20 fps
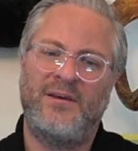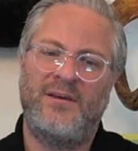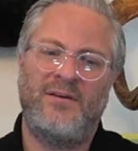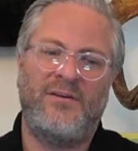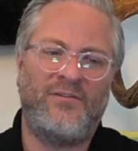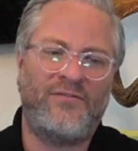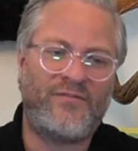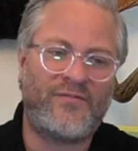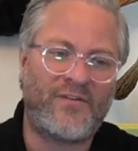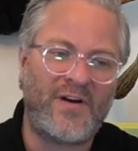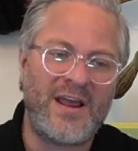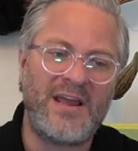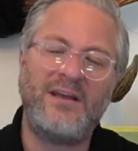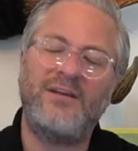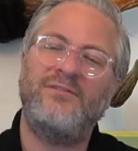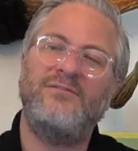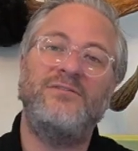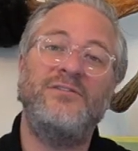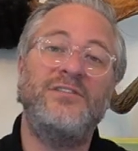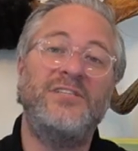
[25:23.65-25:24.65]
Well,
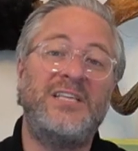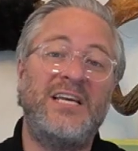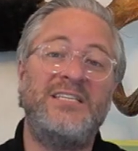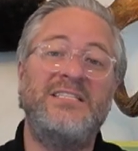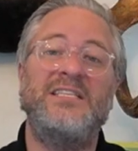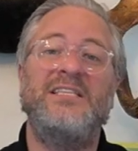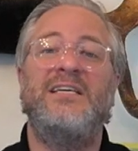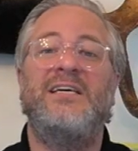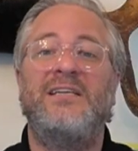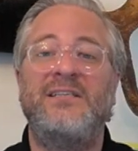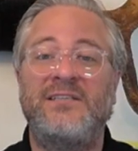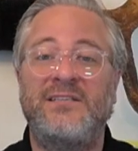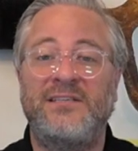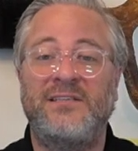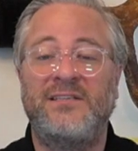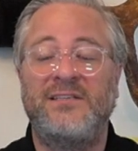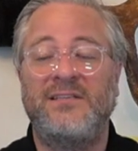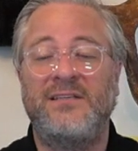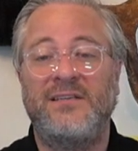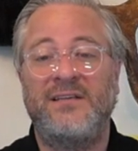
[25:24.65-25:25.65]
Frankl says this,
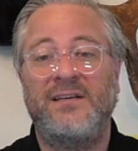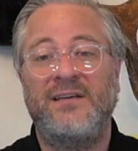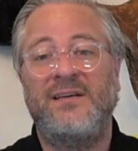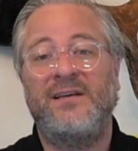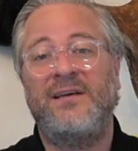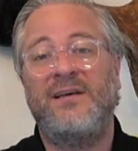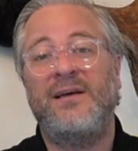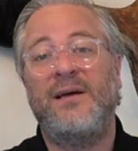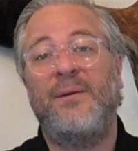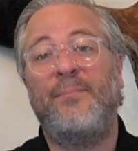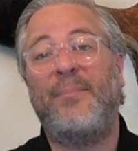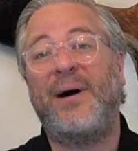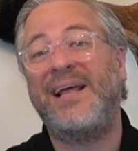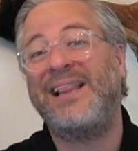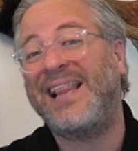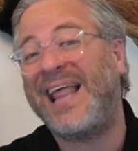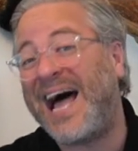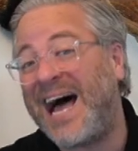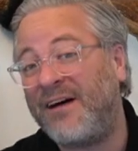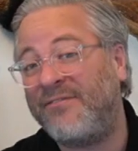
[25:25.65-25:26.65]
by
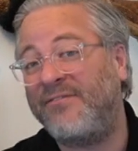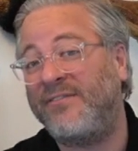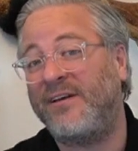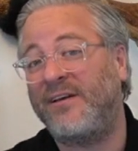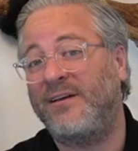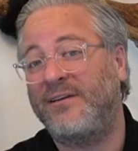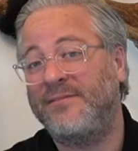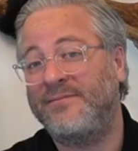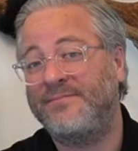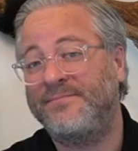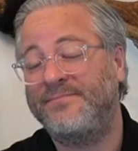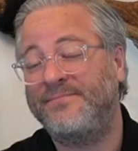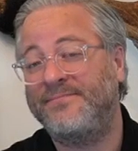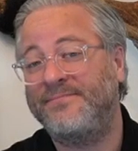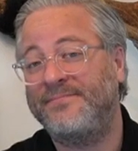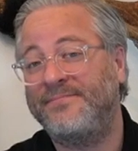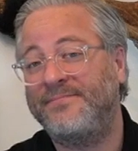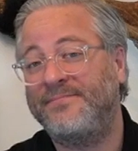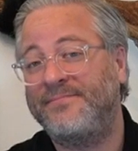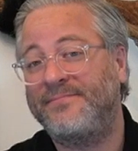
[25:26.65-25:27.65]
laughing.
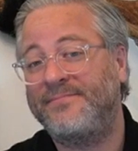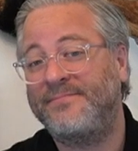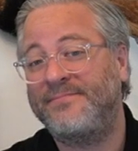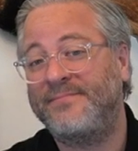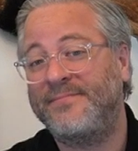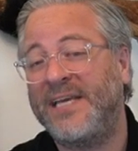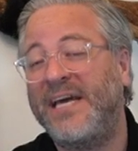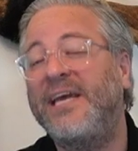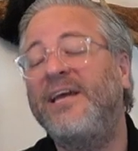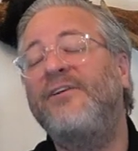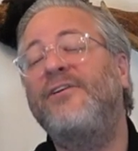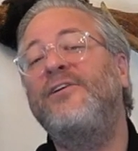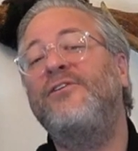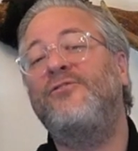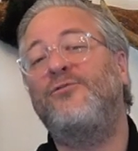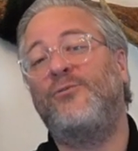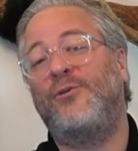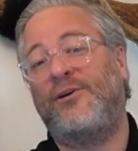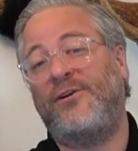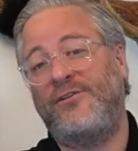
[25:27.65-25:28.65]
Hear his
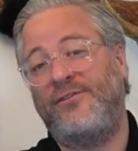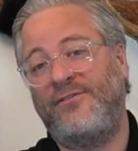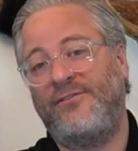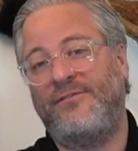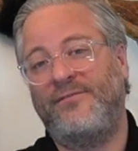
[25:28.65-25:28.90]
words.